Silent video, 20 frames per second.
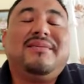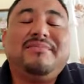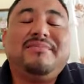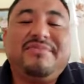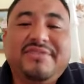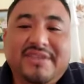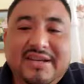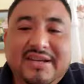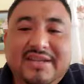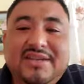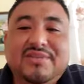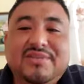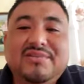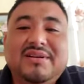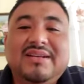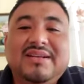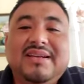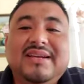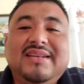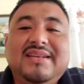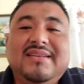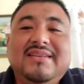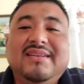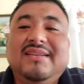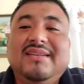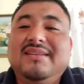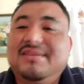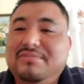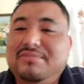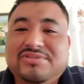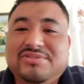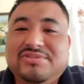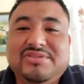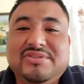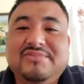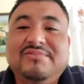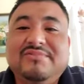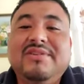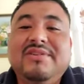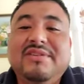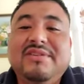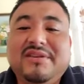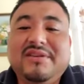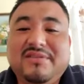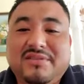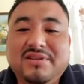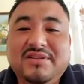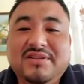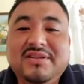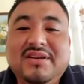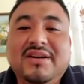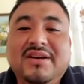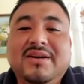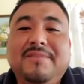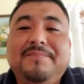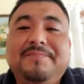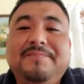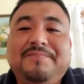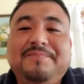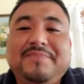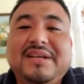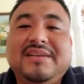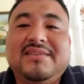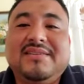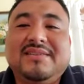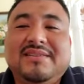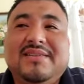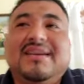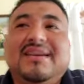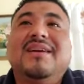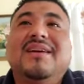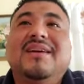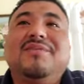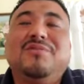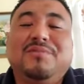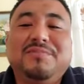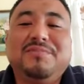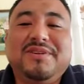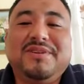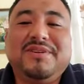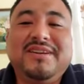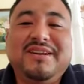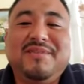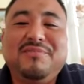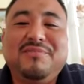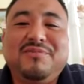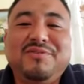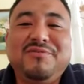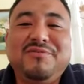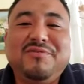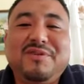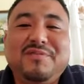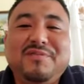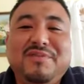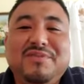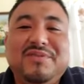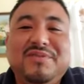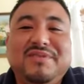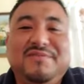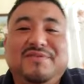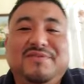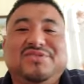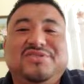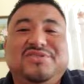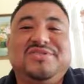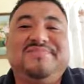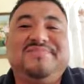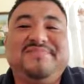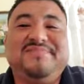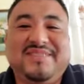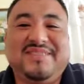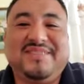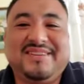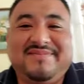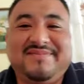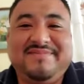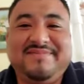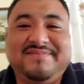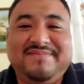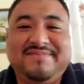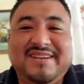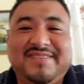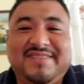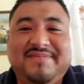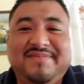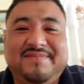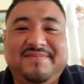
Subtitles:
thank you again, and it was very good. And I hope to hear more from you in the future. Bye.